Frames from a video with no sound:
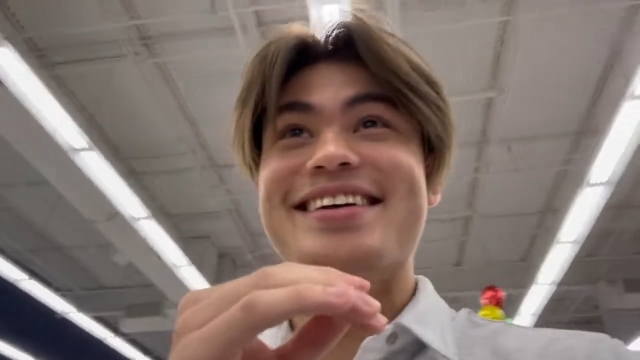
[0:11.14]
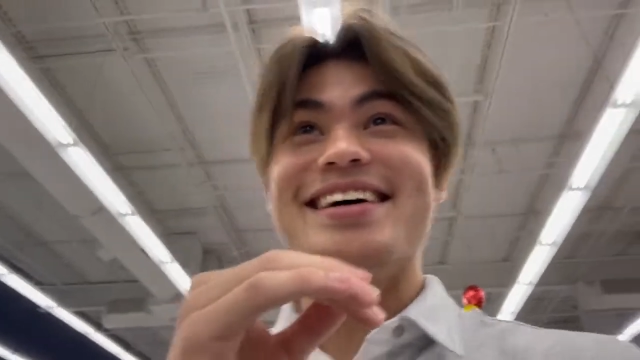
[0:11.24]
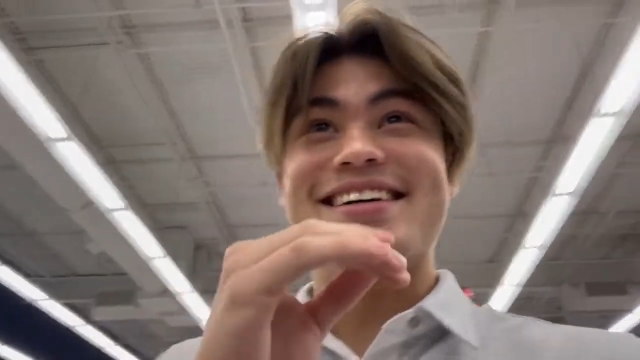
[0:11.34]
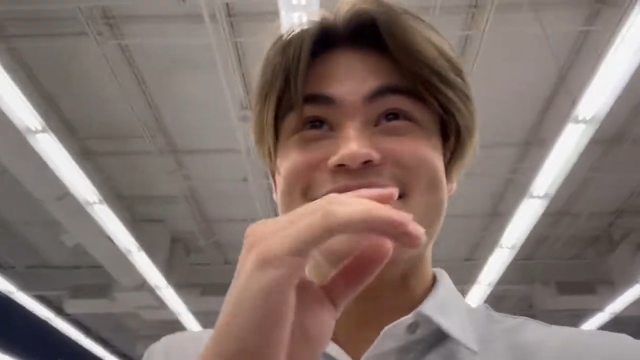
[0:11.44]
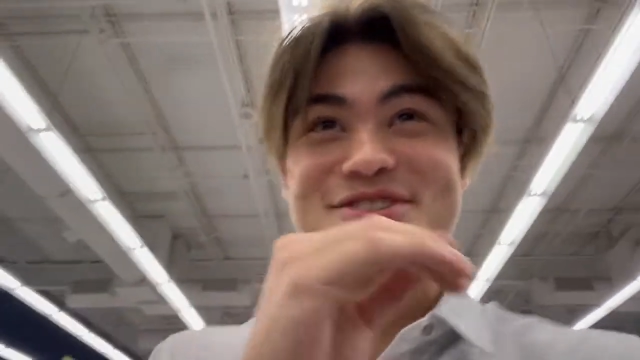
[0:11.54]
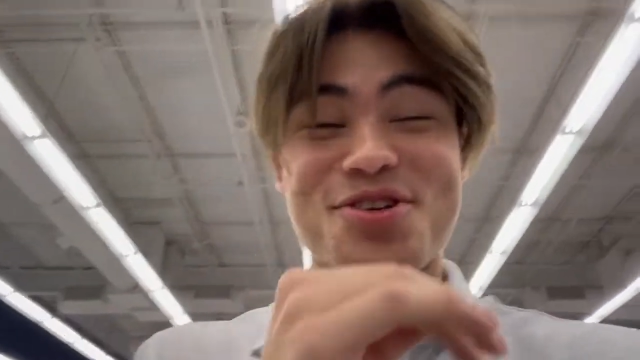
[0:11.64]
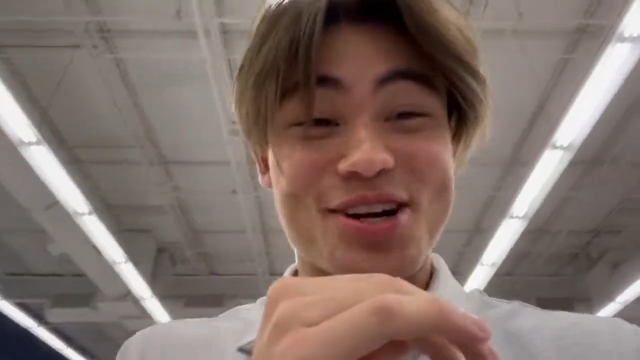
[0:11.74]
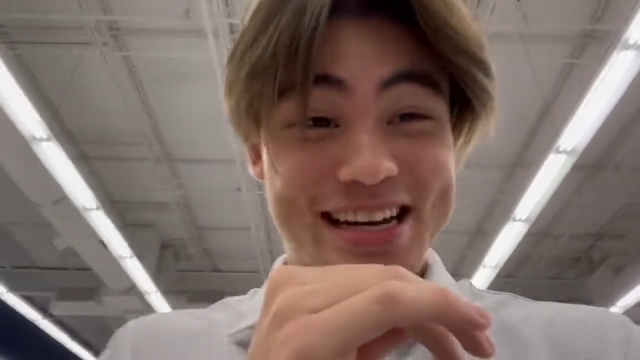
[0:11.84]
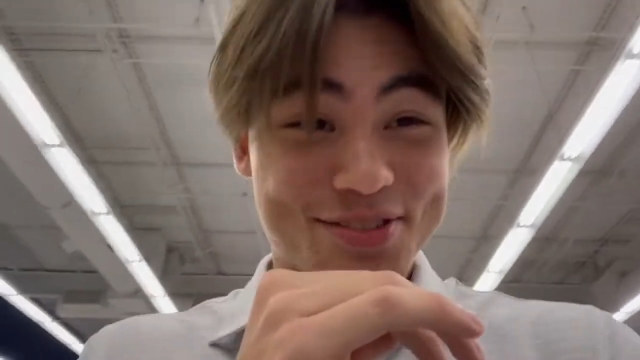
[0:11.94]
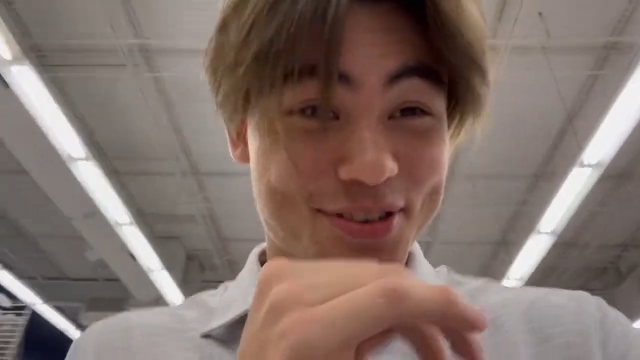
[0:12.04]

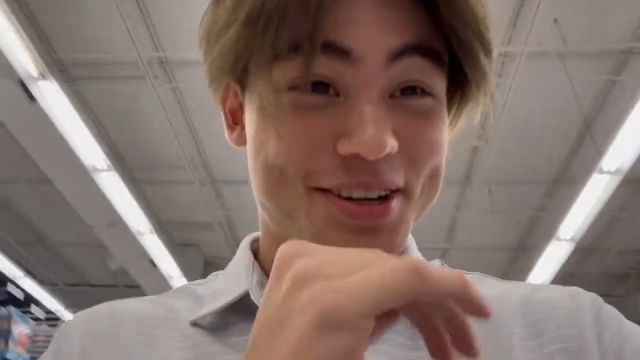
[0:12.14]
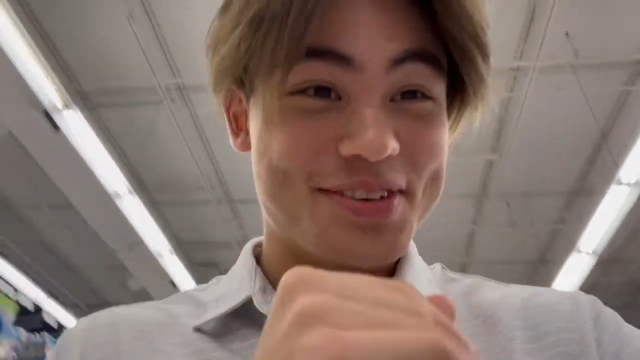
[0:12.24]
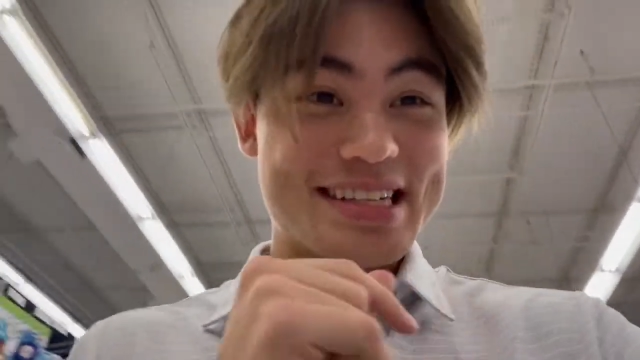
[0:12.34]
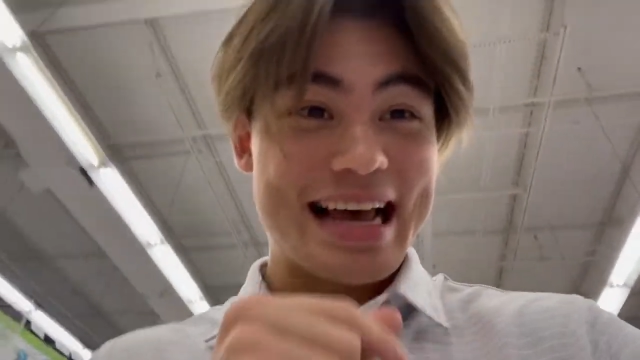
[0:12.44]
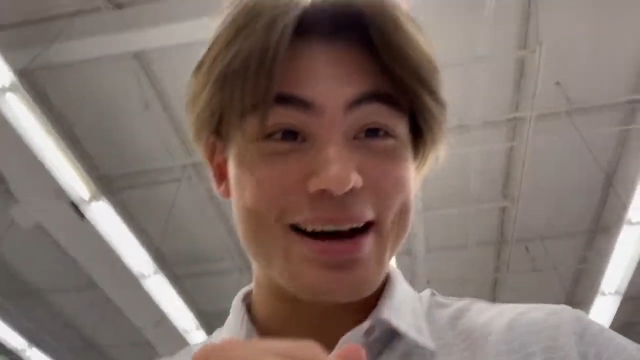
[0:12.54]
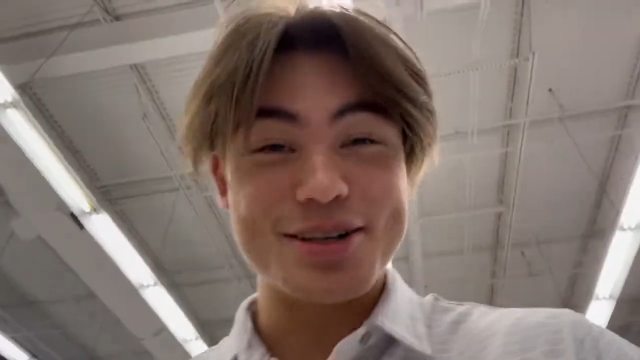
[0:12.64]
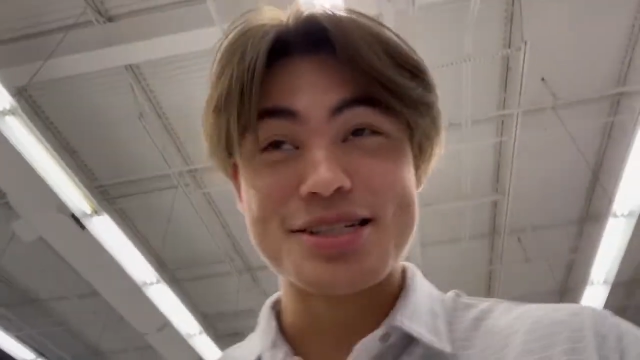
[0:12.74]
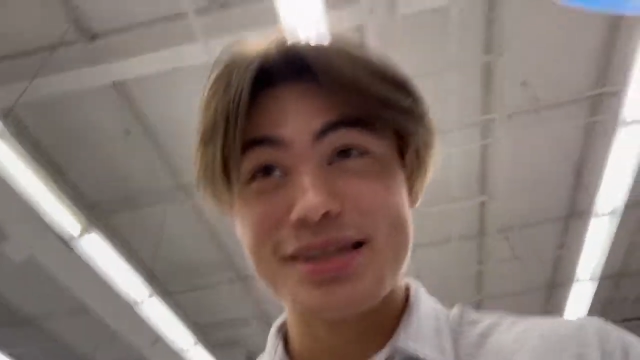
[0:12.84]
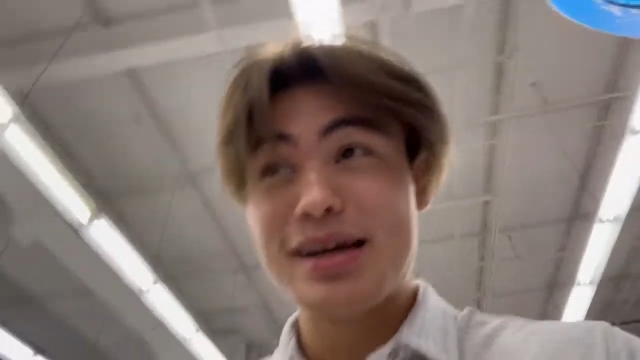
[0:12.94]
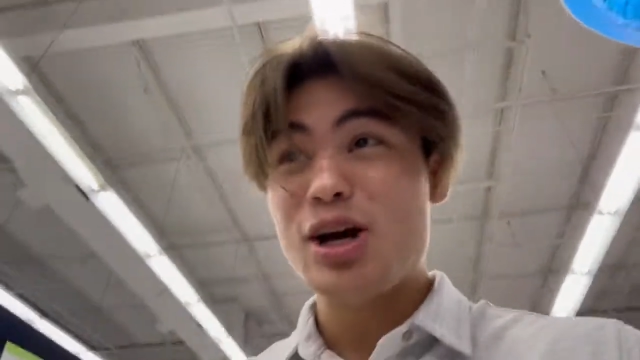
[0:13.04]
injury in front of his house,